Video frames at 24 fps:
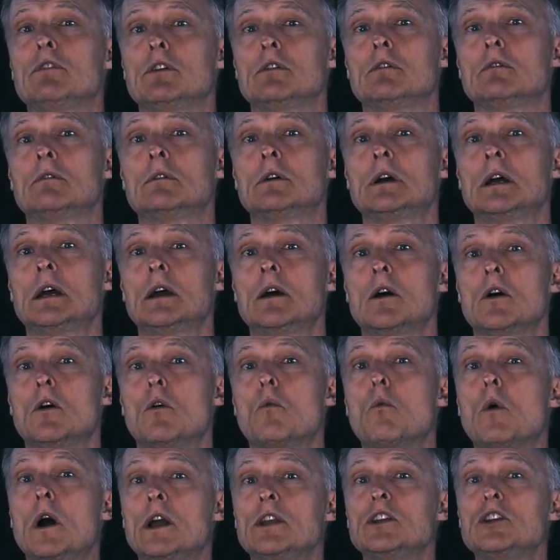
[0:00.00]
you
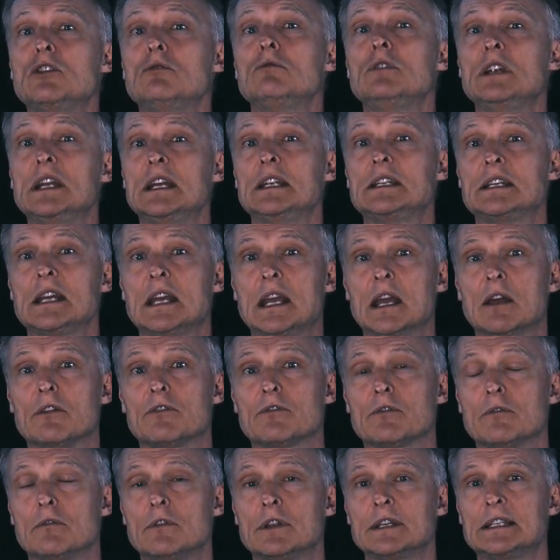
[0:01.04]
what you need to get
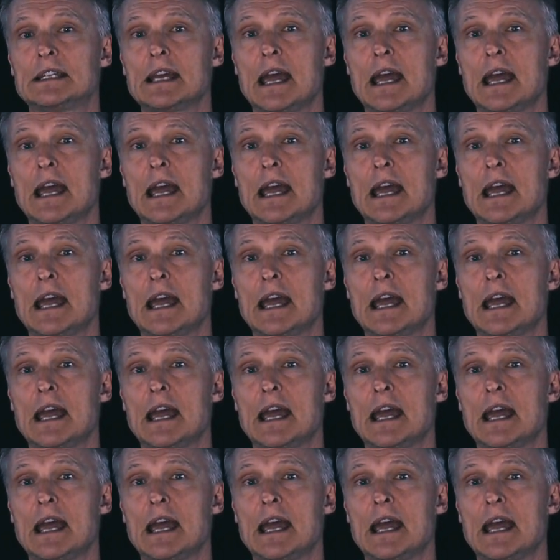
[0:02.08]
through the